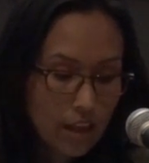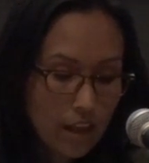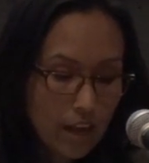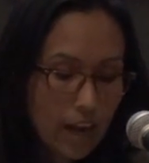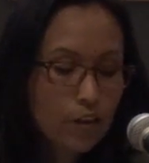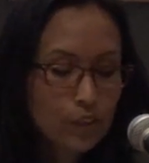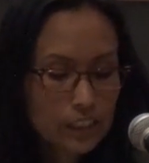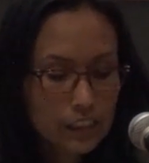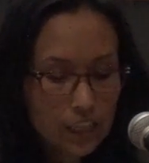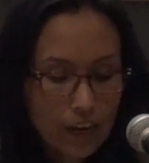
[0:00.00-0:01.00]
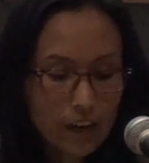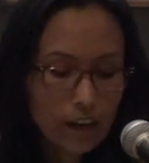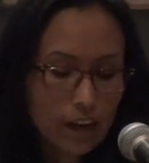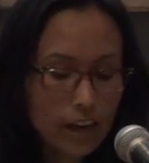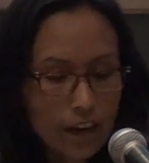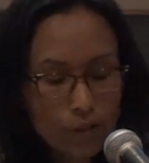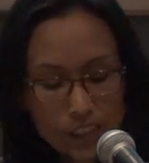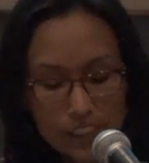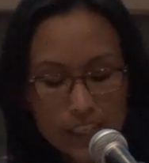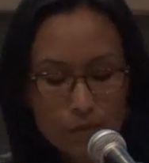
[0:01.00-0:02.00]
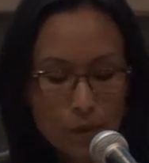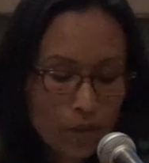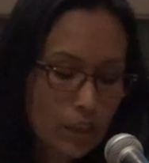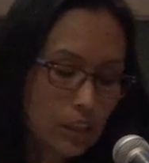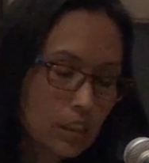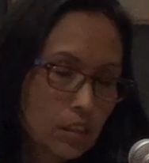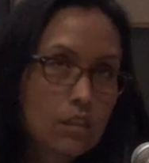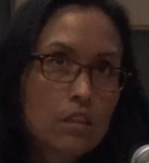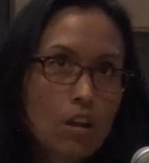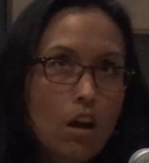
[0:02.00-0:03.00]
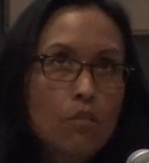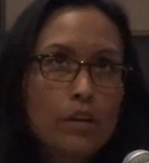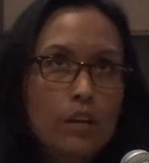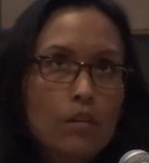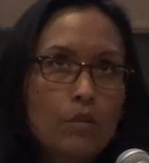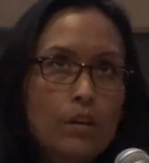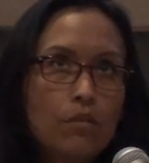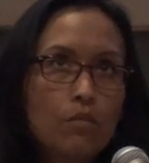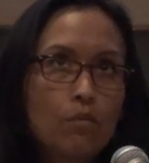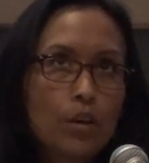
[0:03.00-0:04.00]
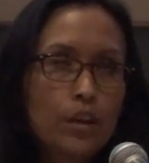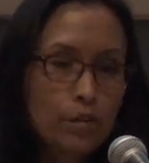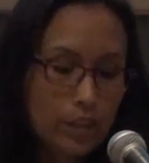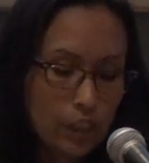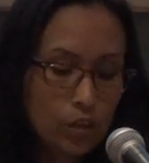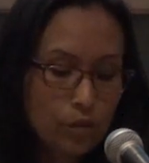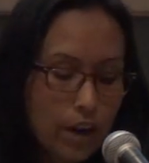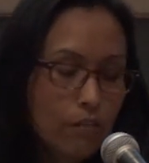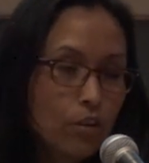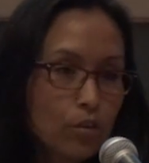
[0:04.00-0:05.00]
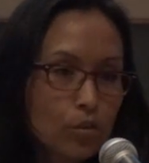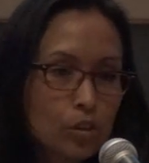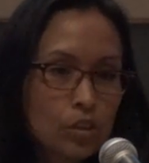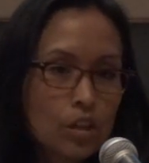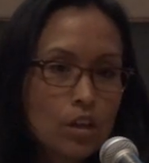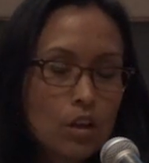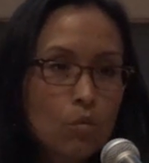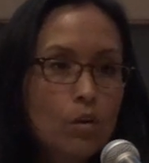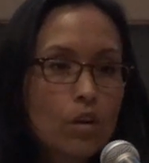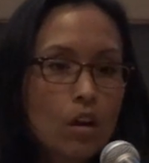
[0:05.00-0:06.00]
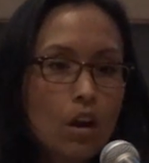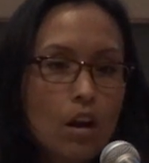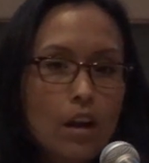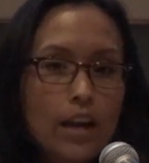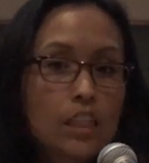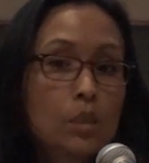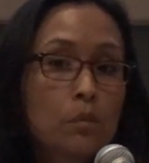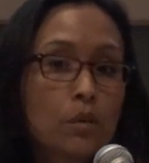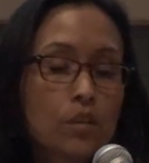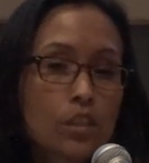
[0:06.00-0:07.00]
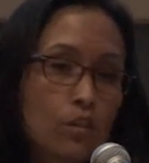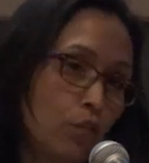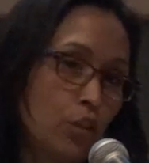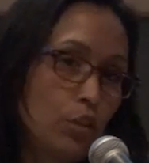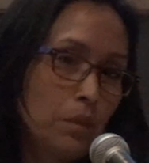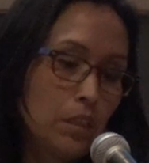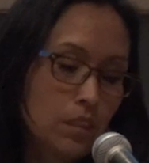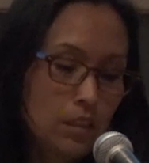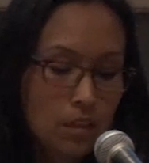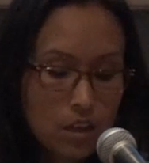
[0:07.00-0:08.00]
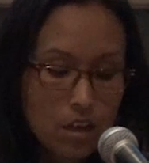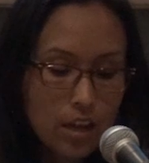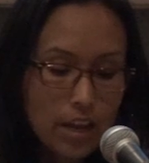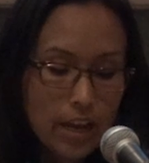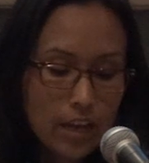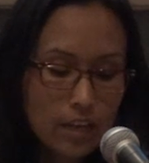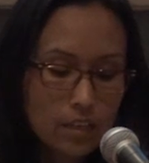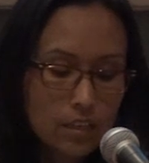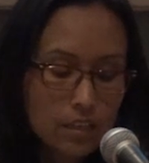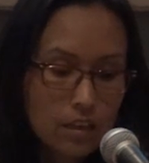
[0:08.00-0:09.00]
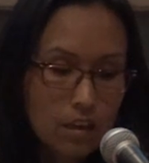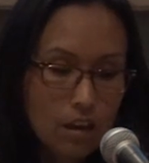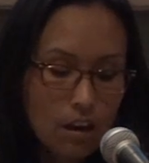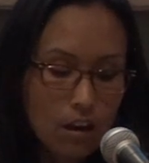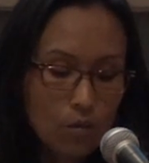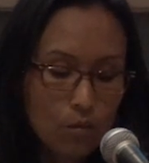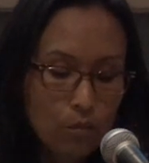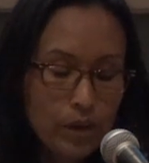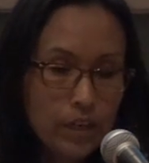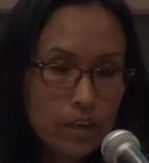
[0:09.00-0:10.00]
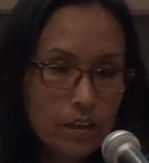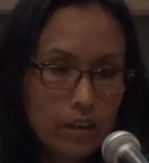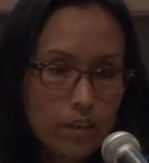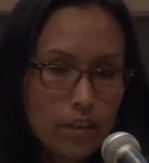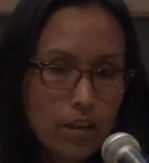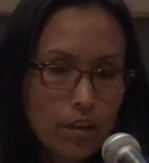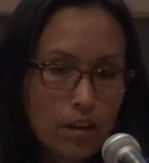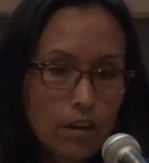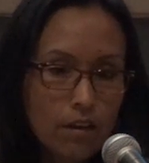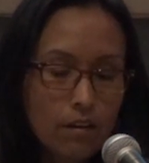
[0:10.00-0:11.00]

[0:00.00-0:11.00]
I always think about this thought when working with it. So Navajos were expert silversmiths, and when the